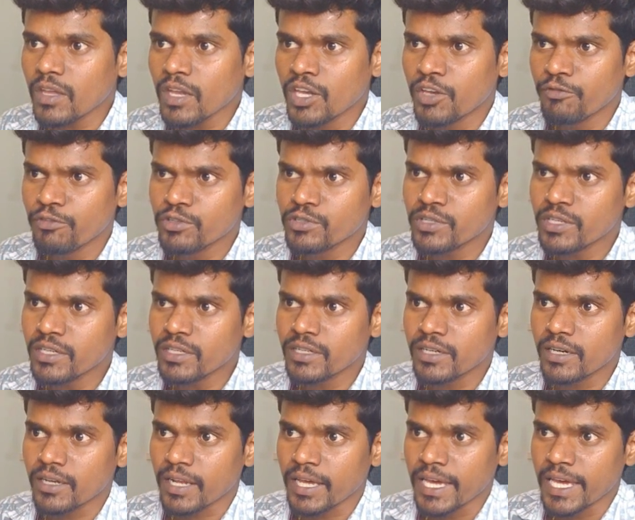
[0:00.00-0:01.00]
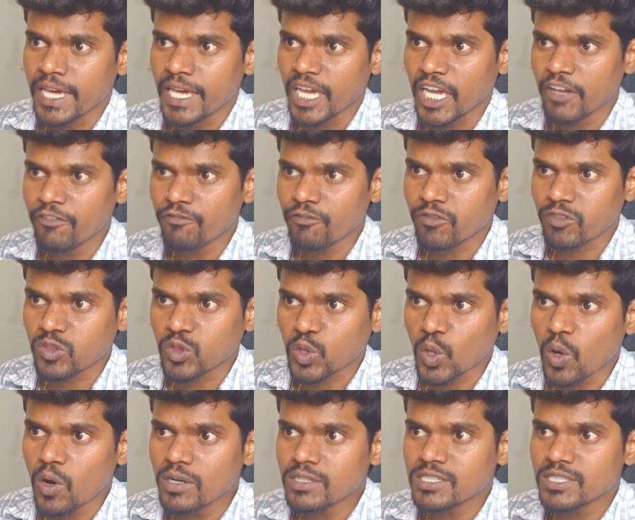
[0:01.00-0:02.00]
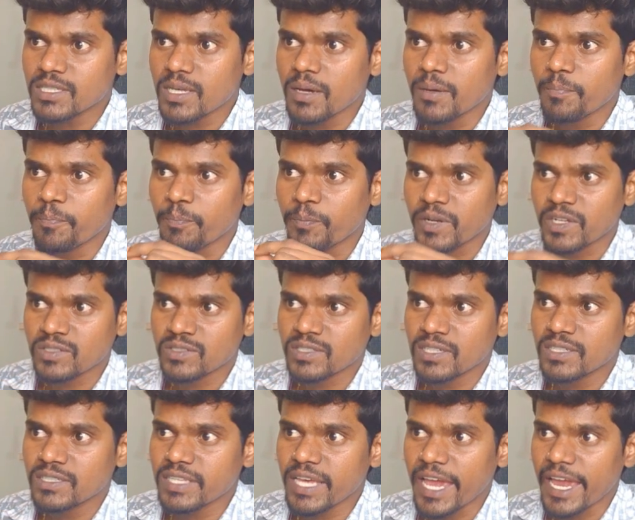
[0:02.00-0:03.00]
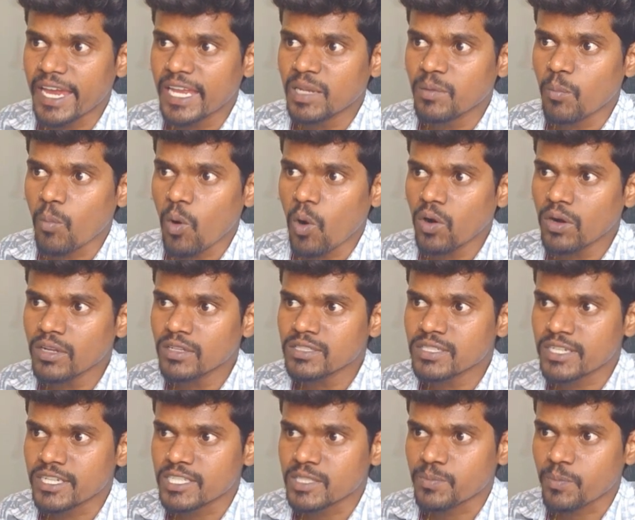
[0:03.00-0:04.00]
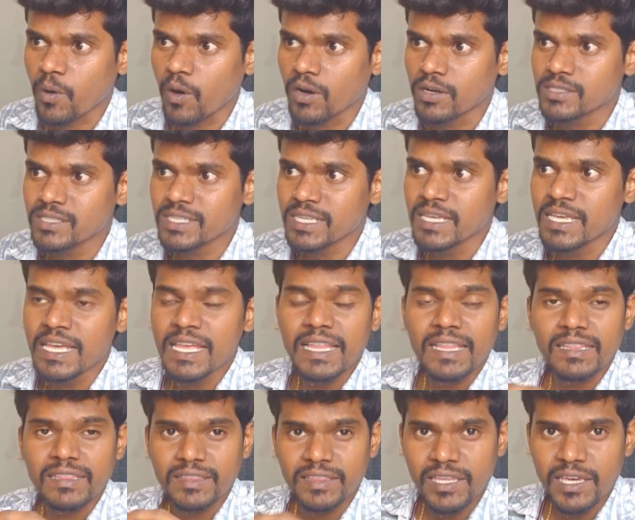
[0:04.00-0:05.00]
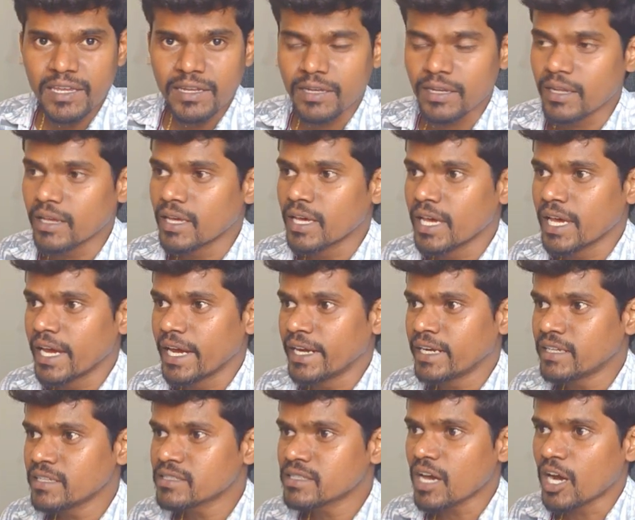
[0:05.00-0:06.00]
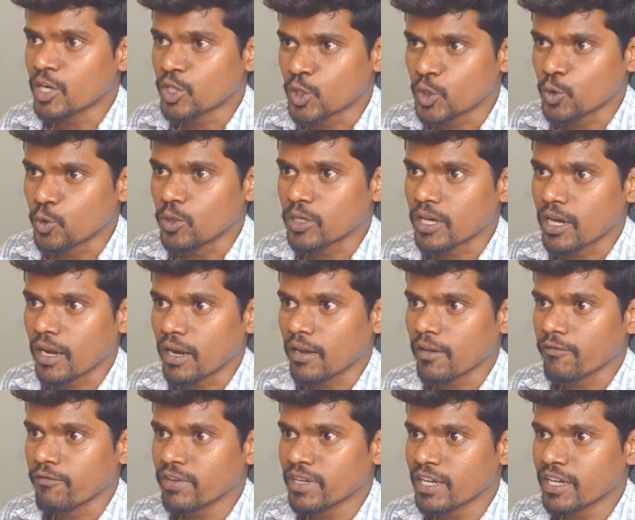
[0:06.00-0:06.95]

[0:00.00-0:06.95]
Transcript: If you see here, if thoughts present in model's response, then it is a tool call.